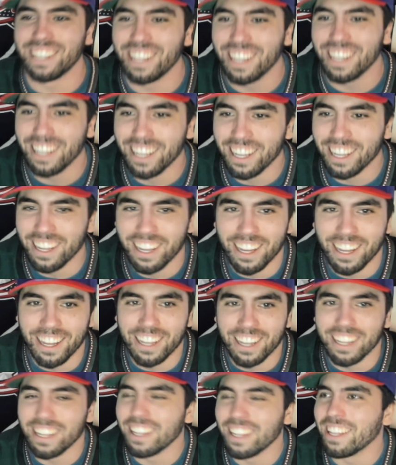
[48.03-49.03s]

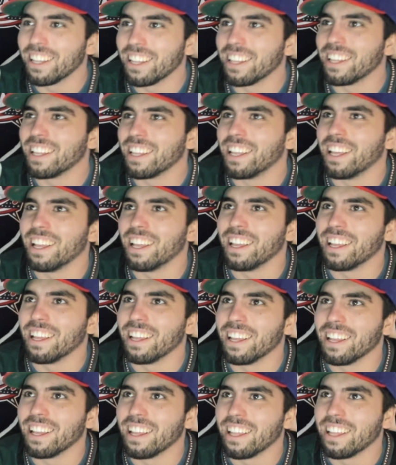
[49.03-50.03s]

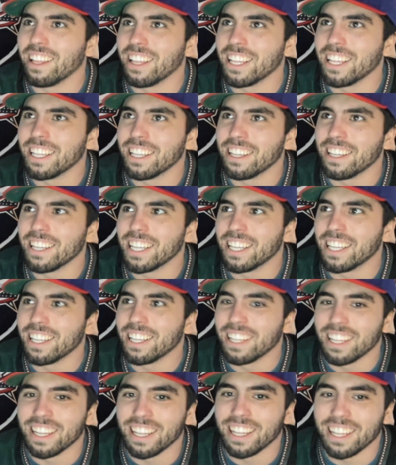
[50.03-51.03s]

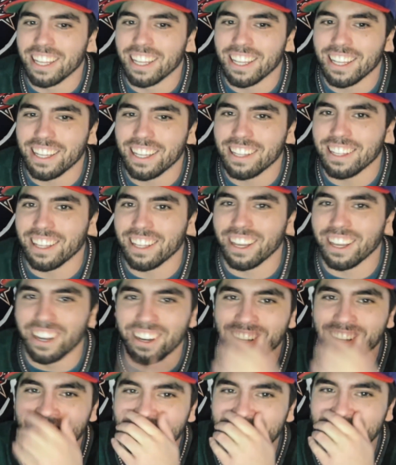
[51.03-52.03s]

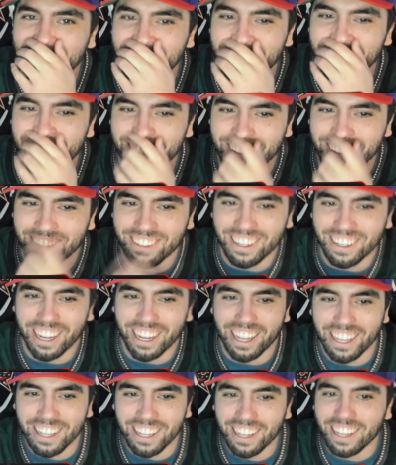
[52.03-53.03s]

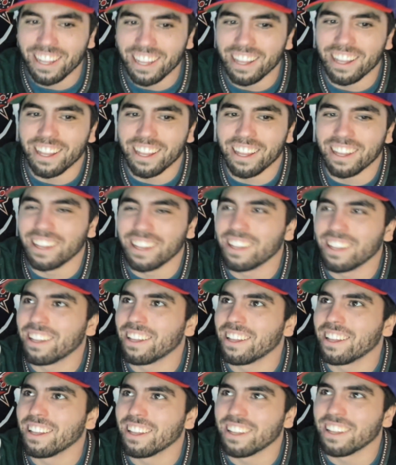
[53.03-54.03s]

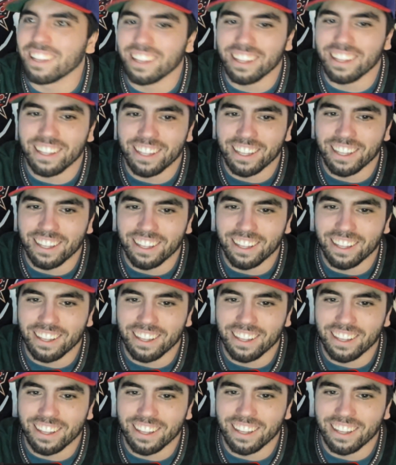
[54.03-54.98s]
Nobody speaks.